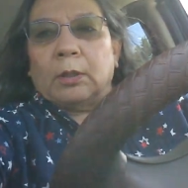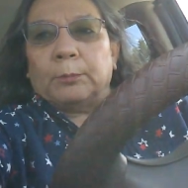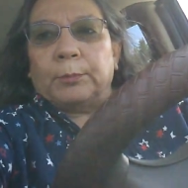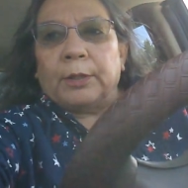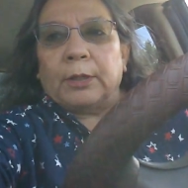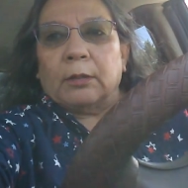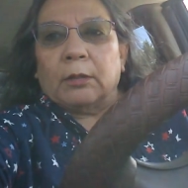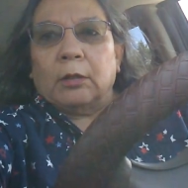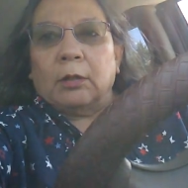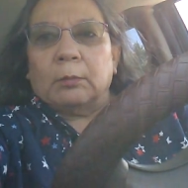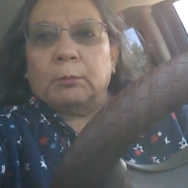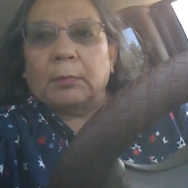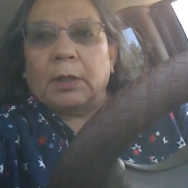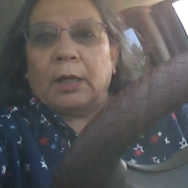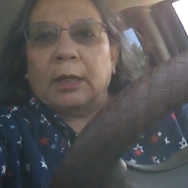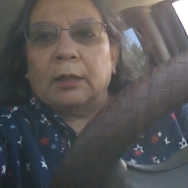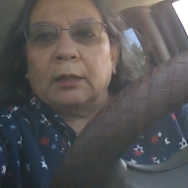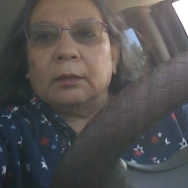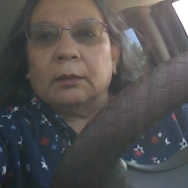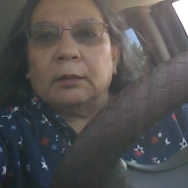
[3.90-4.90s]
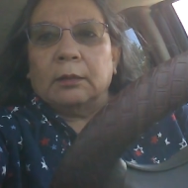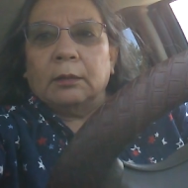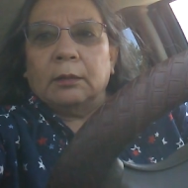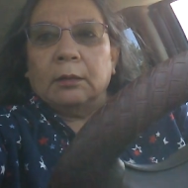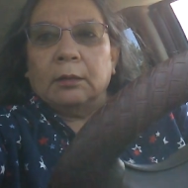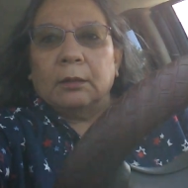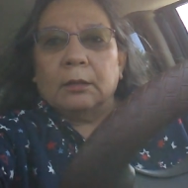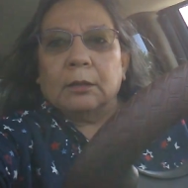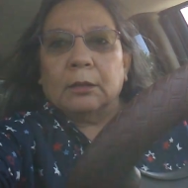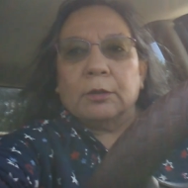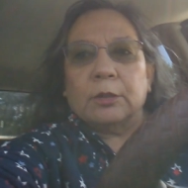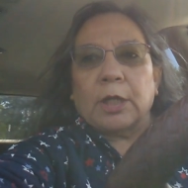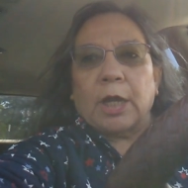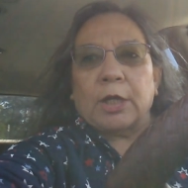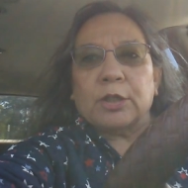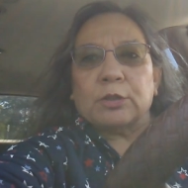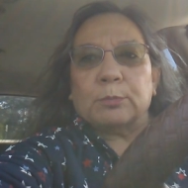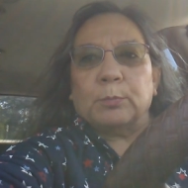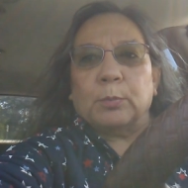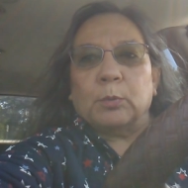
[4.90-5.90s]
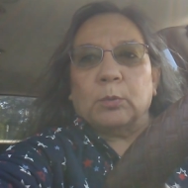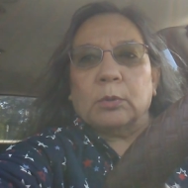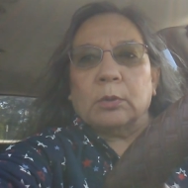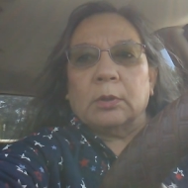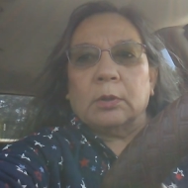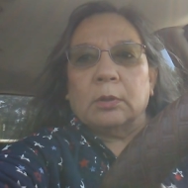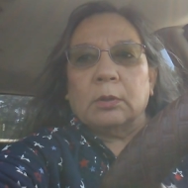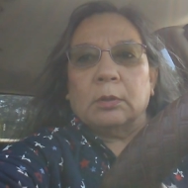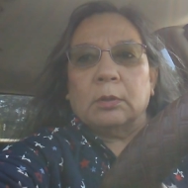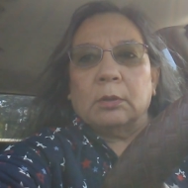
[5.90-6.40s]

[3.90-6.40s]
up here on my dashboard.